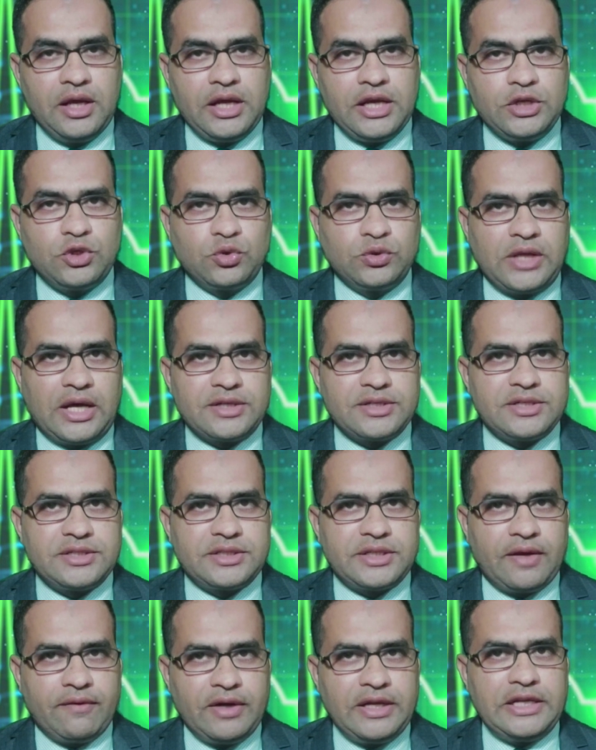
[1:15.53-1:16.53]
In
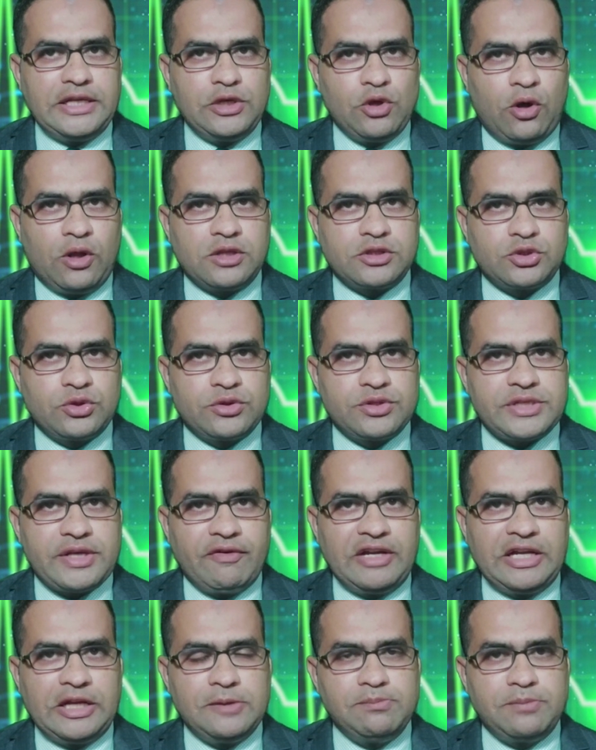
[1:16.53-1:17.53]
2017 also,
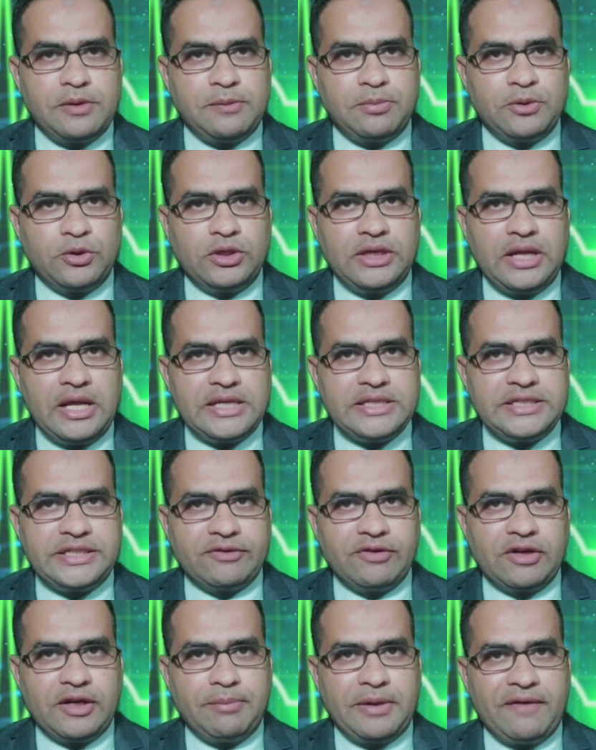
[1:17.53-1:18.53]
17 people
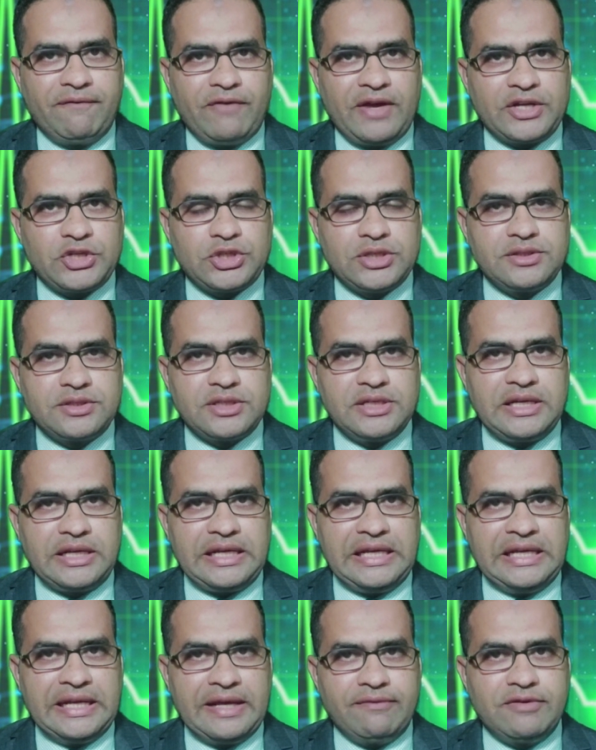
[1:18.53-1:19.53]
developed infections in
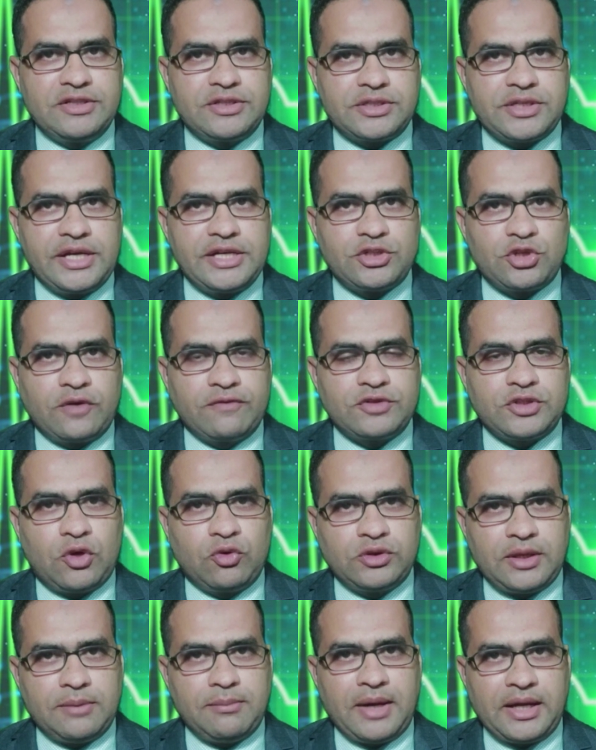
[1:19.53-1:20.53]
11 states of
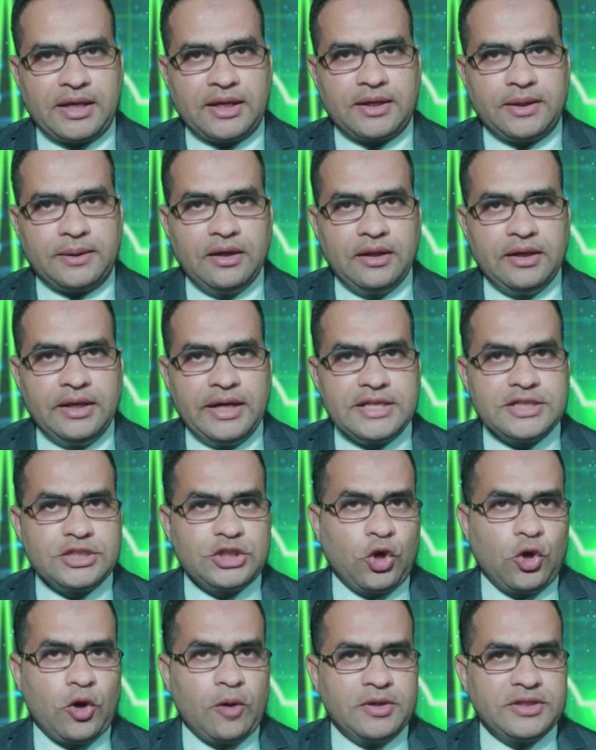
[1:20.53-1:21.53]
South America. Let us
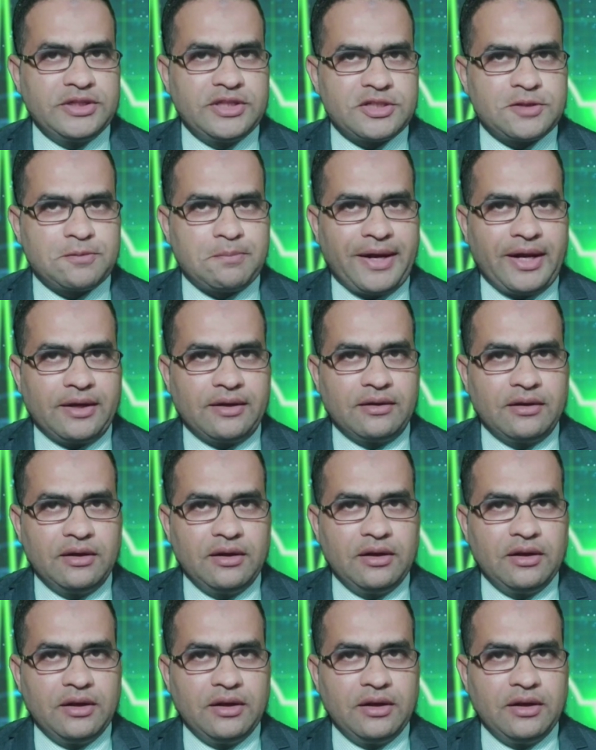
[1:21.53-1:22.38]
talk about the spread.